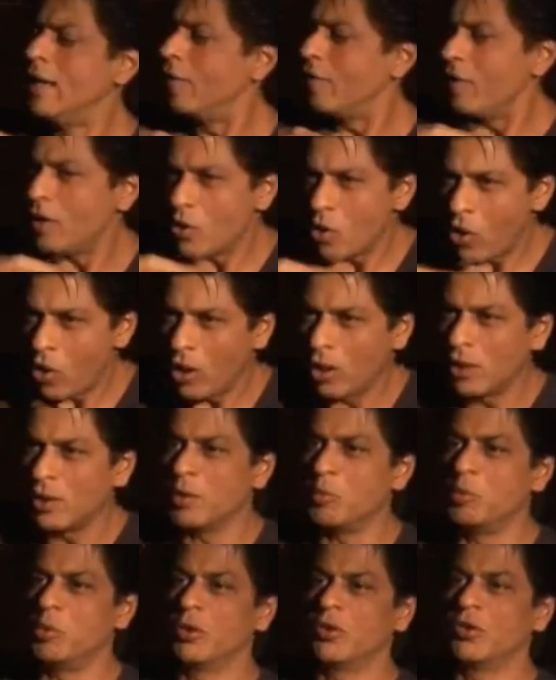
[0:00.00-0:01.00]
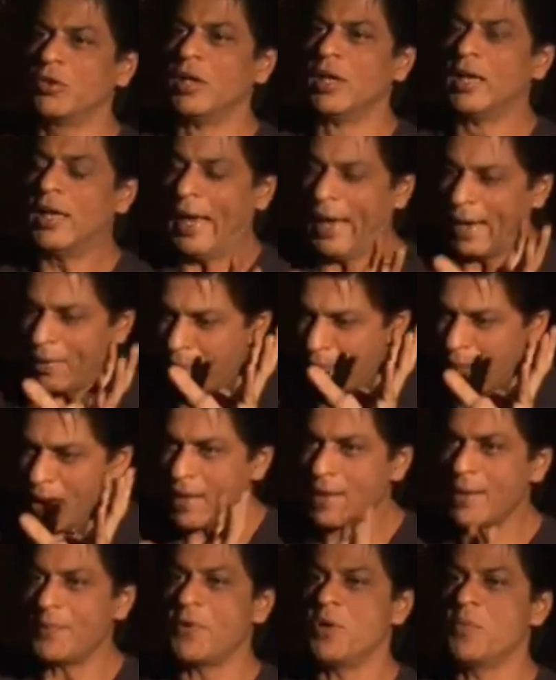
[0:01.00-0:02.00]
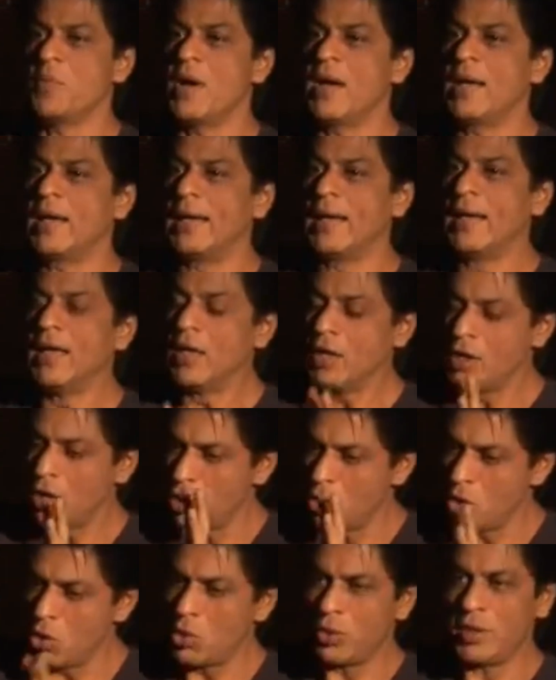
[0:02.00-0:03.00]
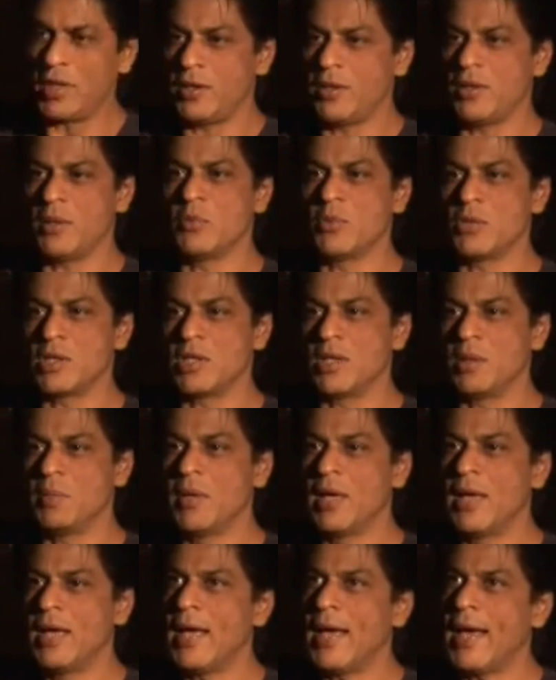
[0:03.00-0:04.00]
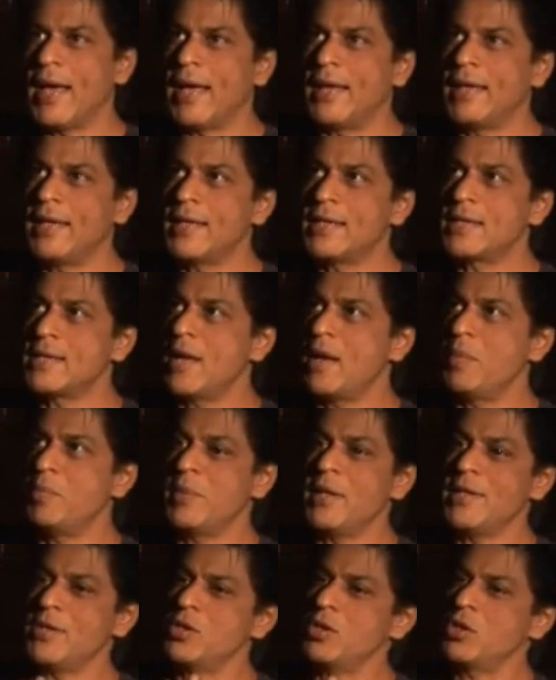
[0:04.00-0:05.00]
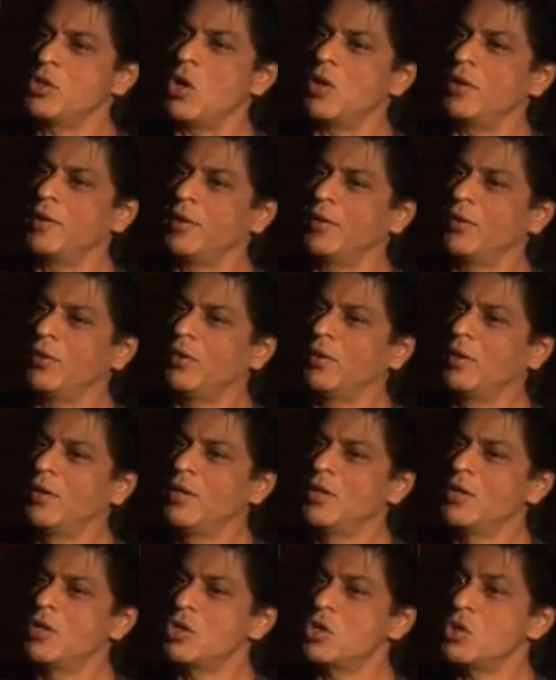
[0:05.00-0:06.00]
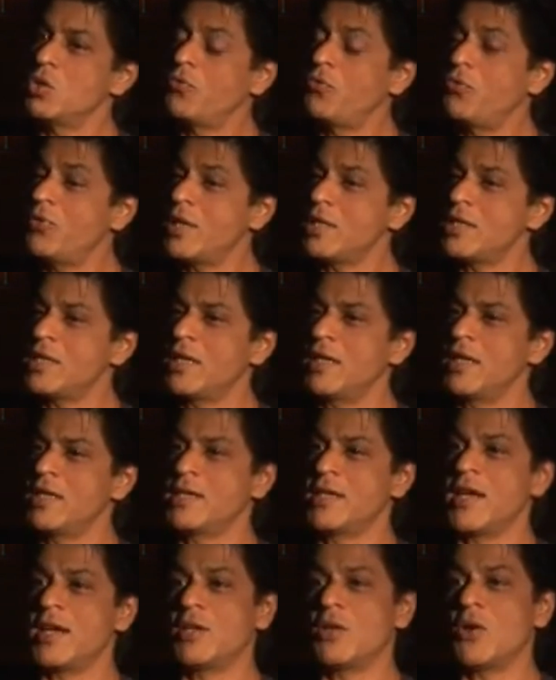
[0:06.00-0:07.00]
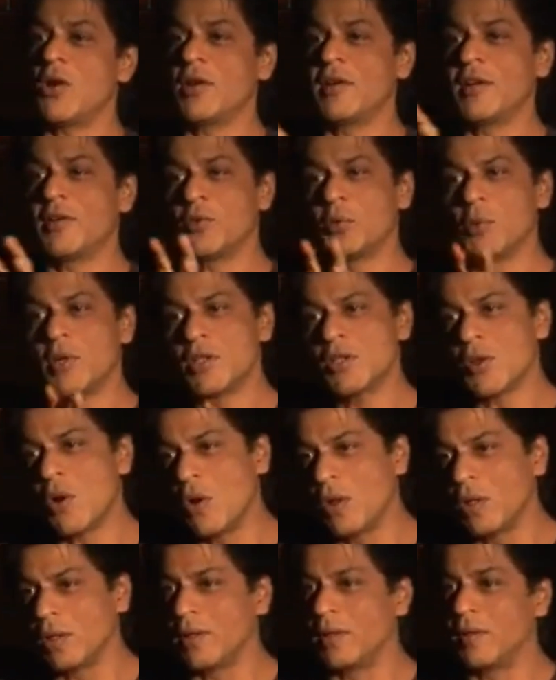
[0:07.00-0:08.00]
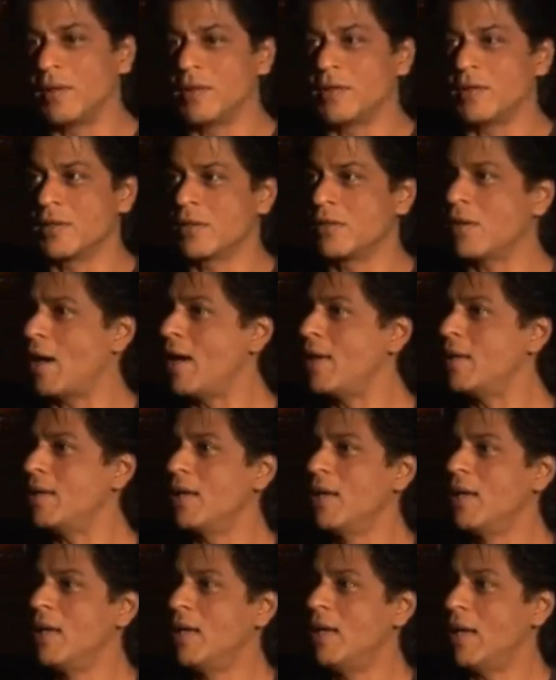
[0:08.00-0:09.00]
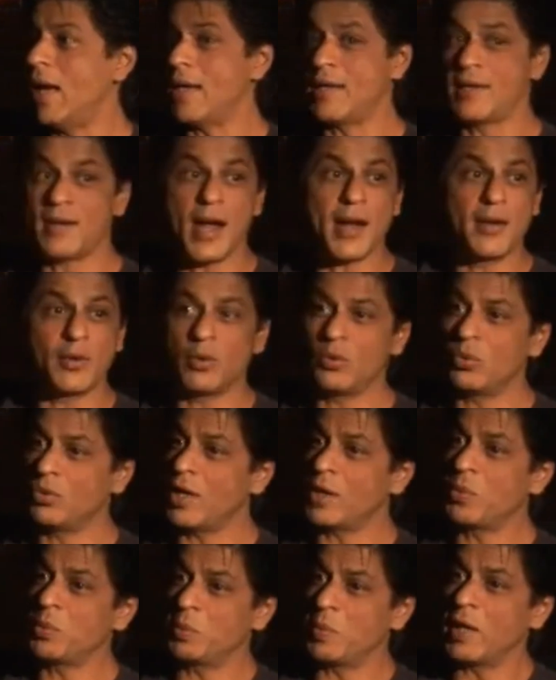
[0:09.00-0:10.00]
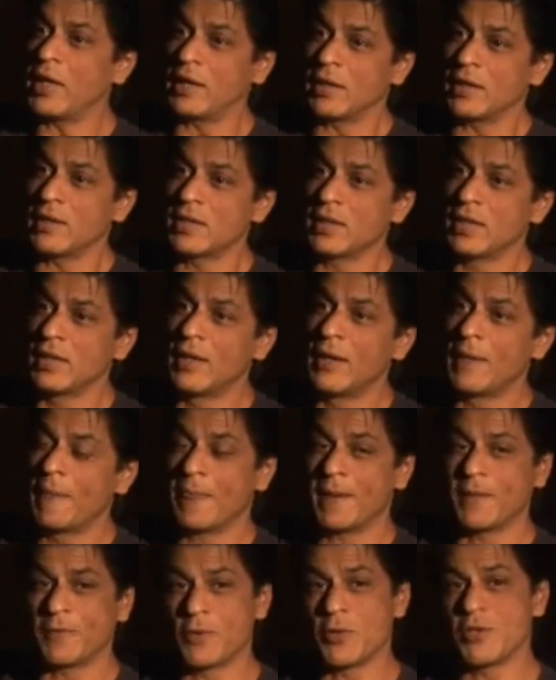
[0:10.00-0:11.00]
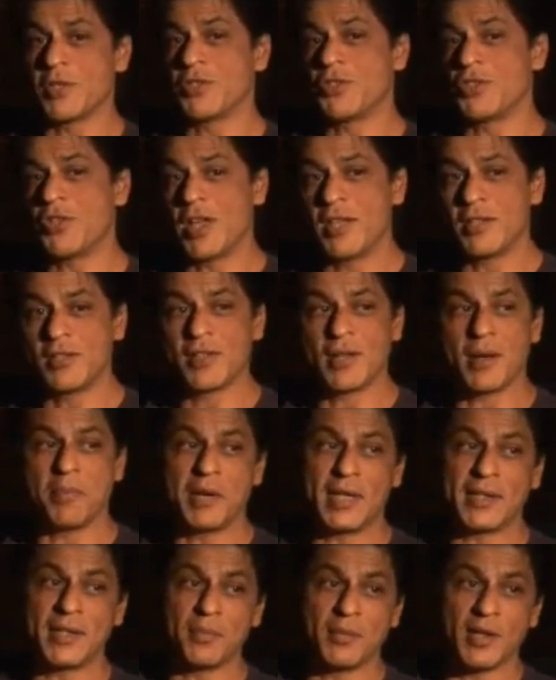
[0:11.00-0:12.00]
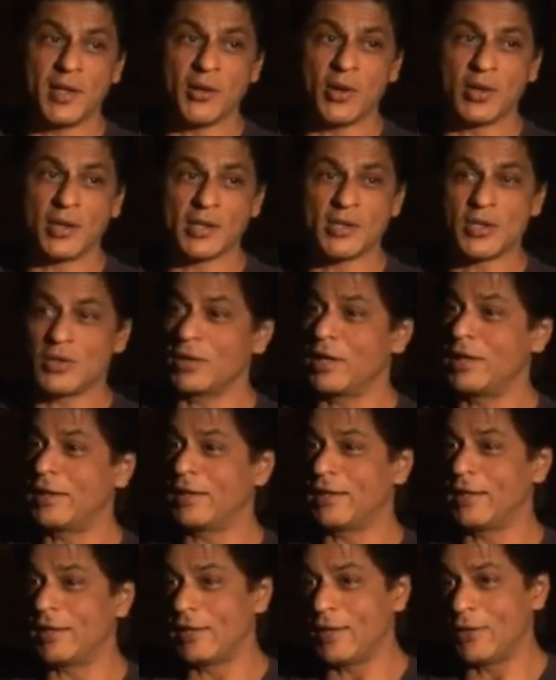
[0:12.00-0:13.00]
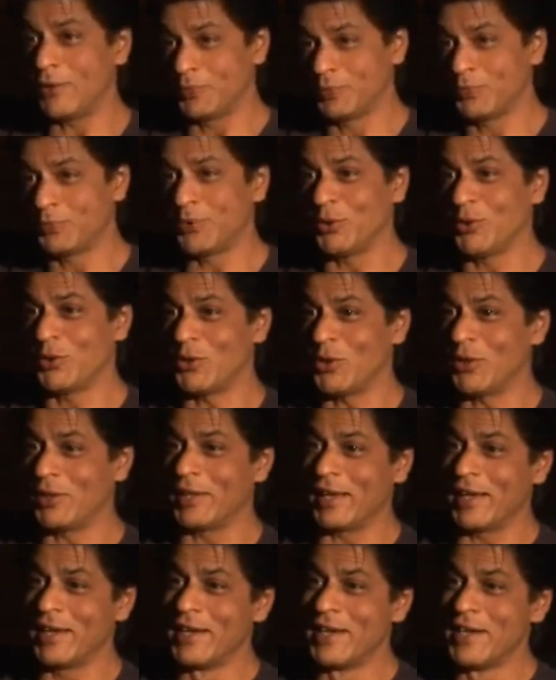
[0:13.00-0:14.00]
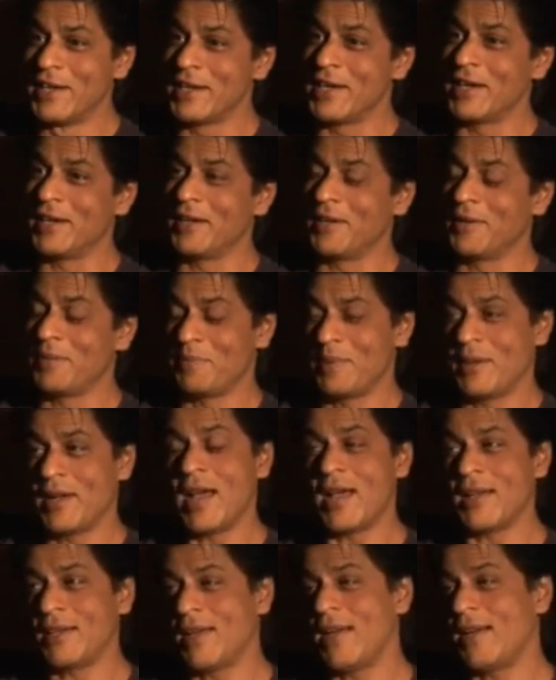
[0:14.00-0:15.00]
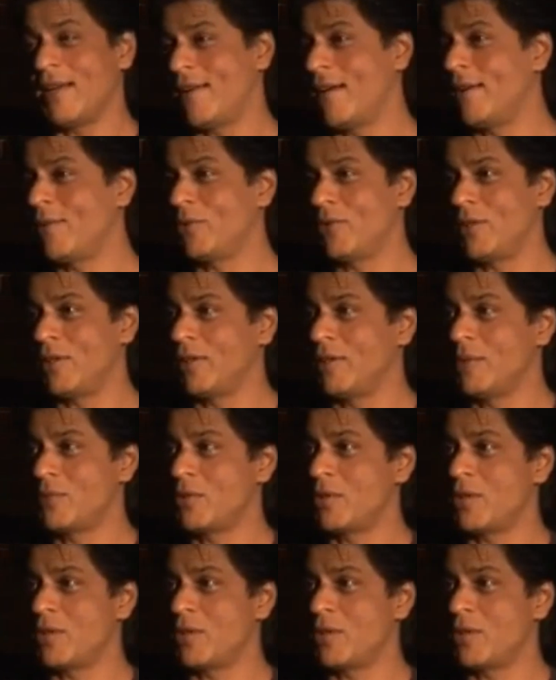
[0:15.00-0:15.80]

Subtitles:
Read all the books and make up your mind. Know that you are Muslim, and Islam means tolerance. So first thing is get tolerant towards all the religions." So I try to do that with my kids. Of course, it's changed. I make them read all this on the internet now. You know, it's all there. But I try to teach them.